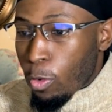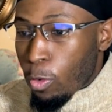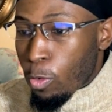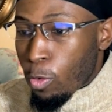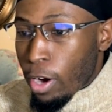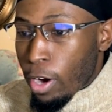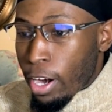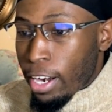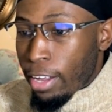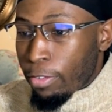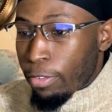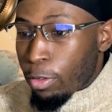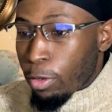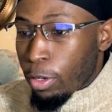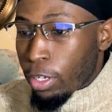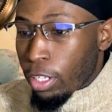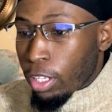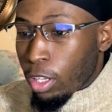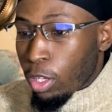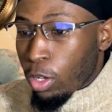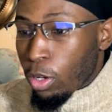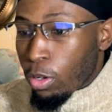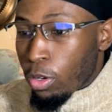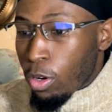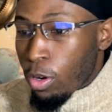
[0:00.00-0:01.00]
Right after
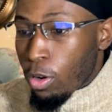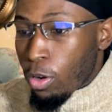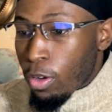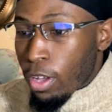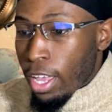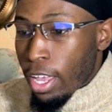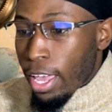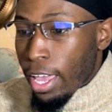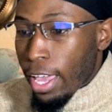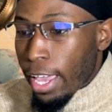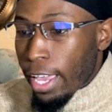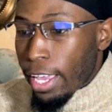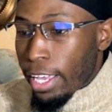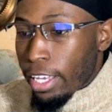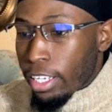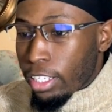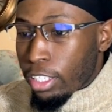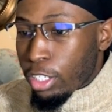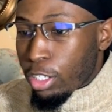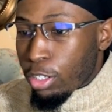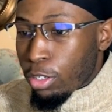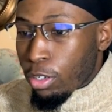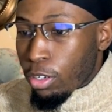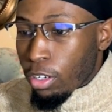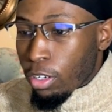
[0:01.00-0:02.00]
it, logo, a
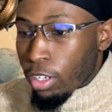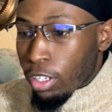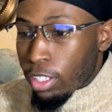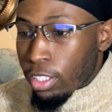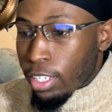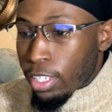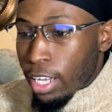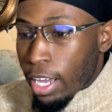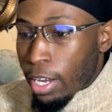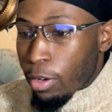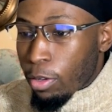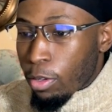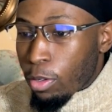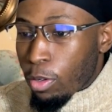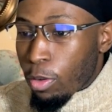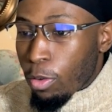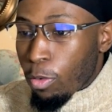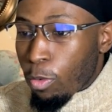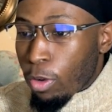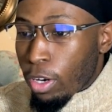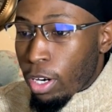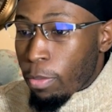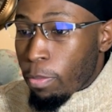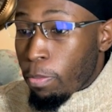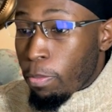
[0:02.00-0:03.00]
strong title.
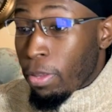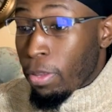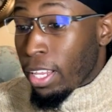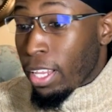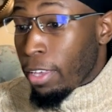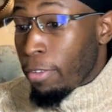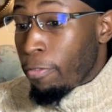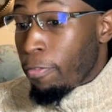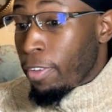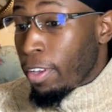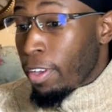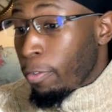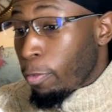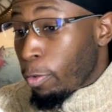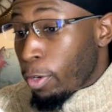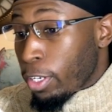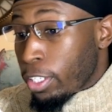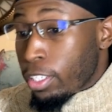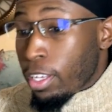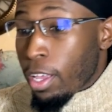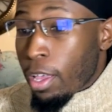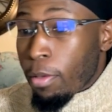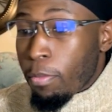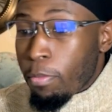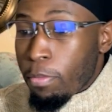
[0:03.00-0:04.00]
Want to play
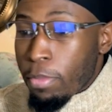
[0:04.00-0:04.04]
favorites?